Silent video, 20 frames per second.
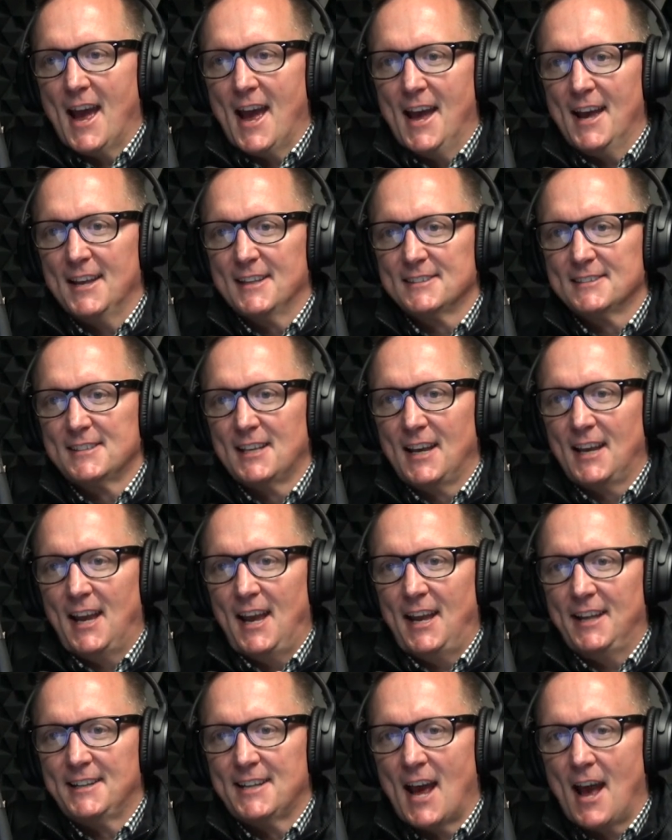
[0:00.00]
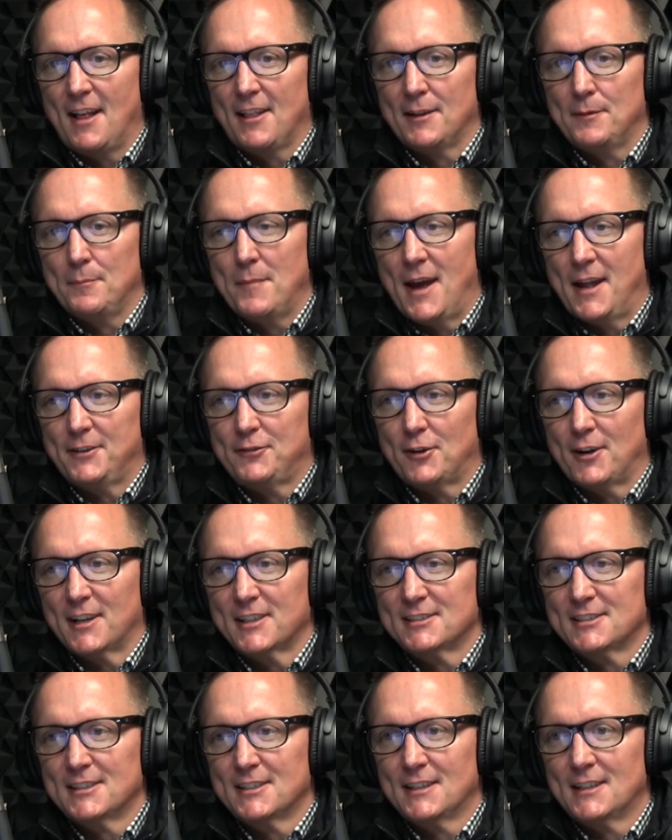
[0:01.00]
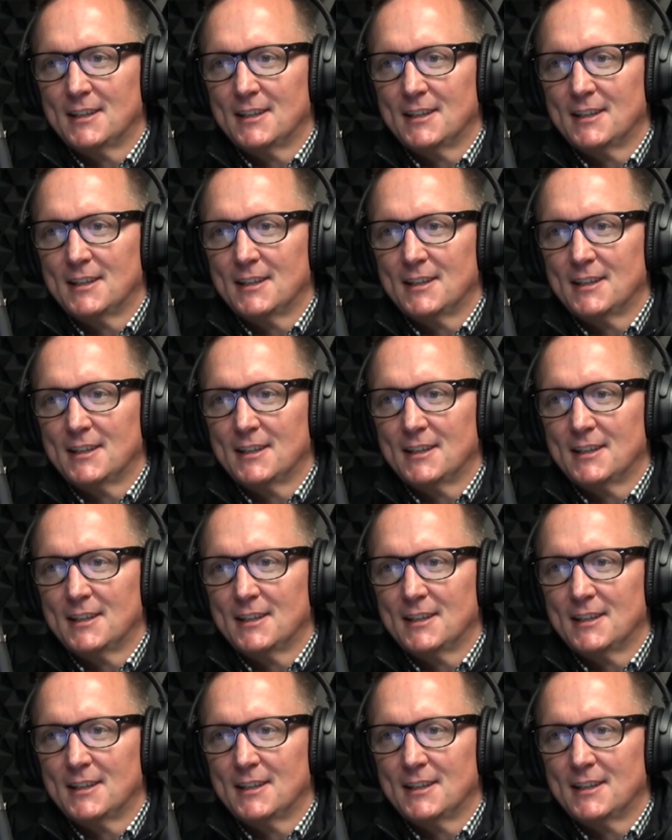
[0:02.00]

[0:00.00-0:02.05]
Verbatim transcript: as a talent matrix?